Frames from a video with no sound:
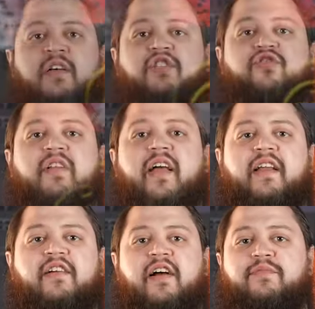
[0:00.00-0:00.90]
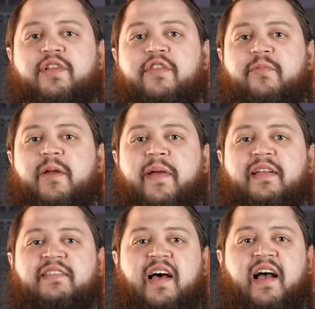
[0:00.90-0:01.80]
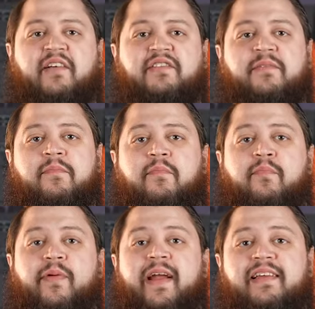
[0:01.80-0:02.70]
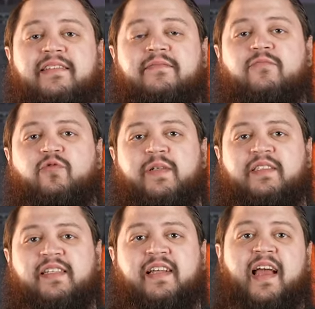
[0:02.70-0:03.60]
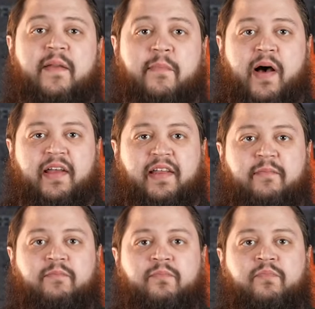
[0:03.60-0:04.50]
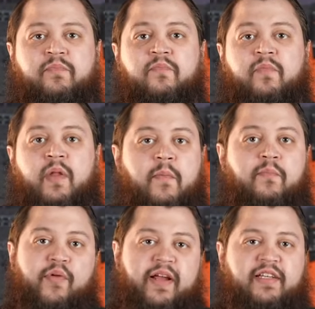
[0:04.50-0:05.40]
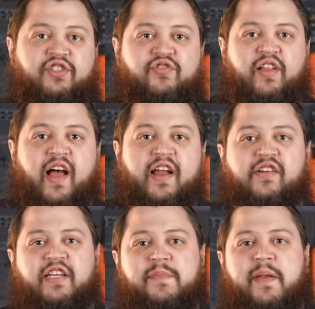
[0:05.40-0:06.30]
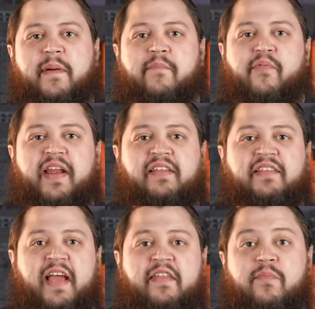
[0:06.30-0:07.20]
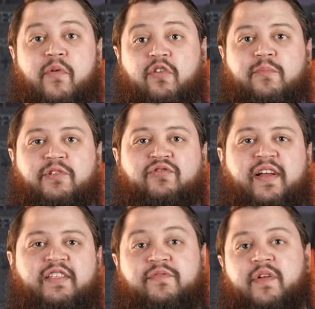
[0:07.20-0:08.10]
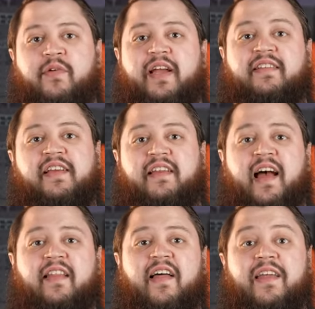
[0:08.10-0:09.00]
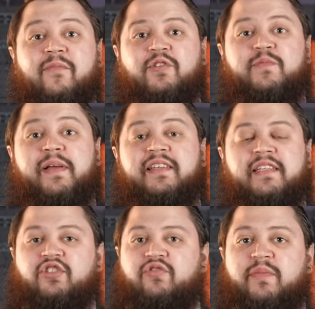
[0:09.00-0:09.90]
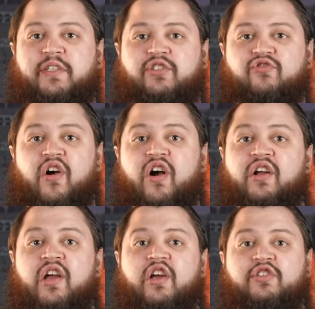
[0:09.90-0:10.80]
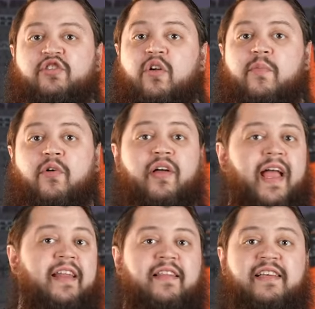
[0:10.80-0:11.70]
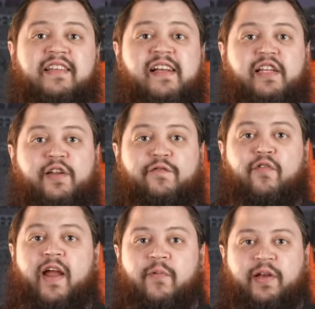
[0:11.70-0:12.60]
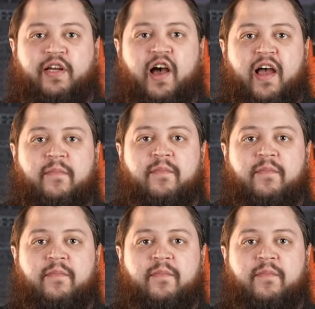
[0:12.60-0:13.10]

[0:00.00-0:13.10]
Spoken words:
Stringliner comes in three main styles: braided, twisted, and bonded. Braided Stringliner is made by braiding together multiple strands of number 18 nylon, which makes it extremely strong, durable, and less likely to fray when cut.